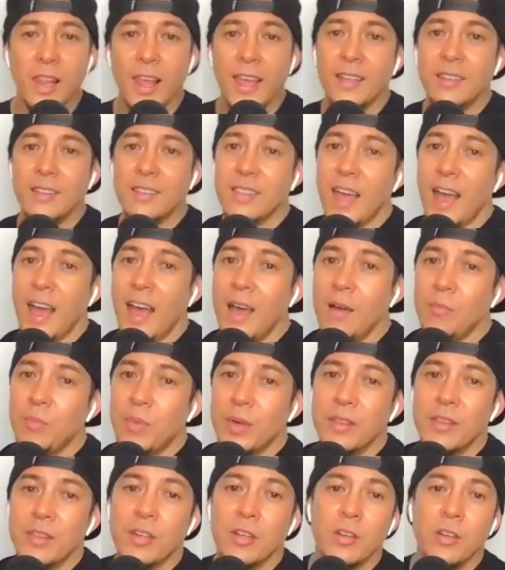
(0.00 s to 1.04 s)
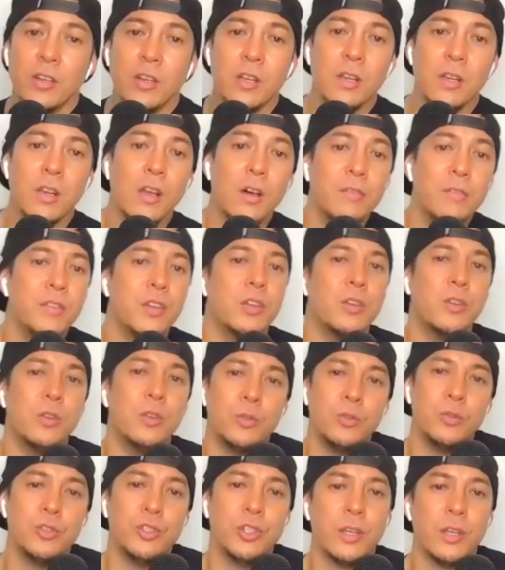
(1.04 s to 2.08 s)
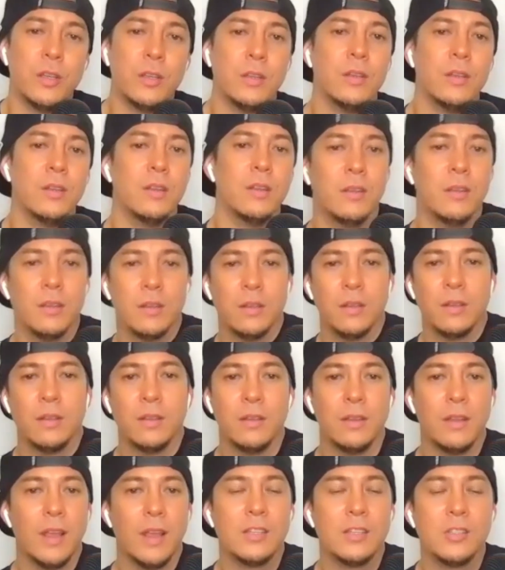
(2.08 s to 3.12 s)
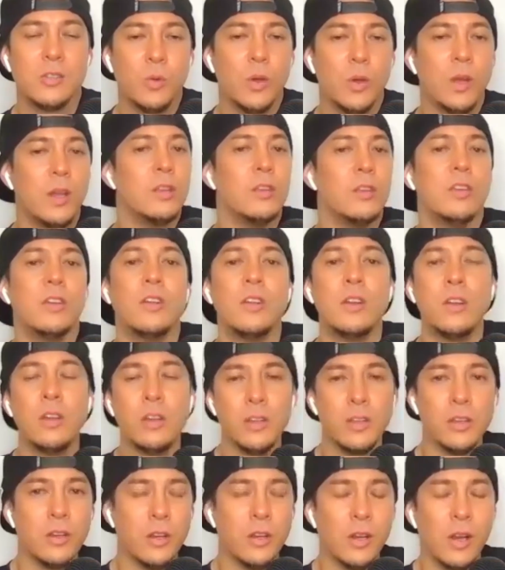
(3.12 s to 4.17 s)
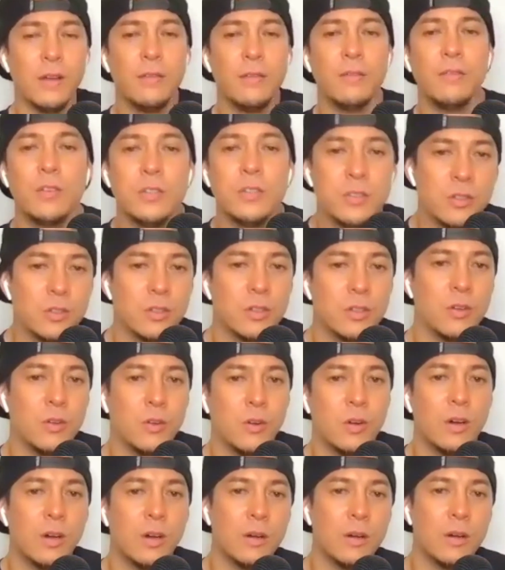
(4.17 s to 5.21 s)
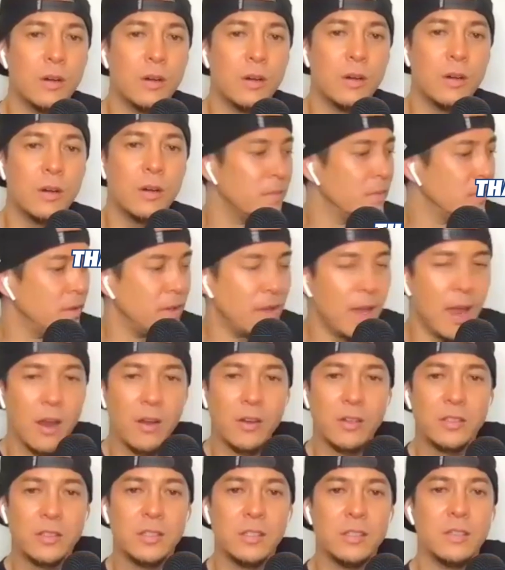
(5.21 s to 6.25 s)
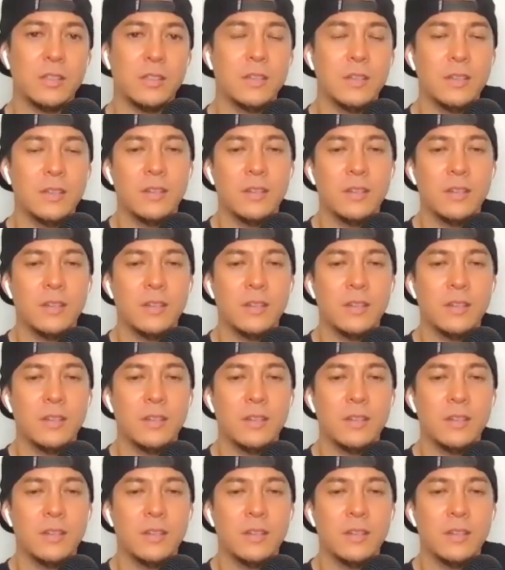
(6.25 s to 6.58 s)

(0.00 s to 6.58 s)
They like that, but they're gonna love your new shit, and that's when your level is gonna go up, guarantee.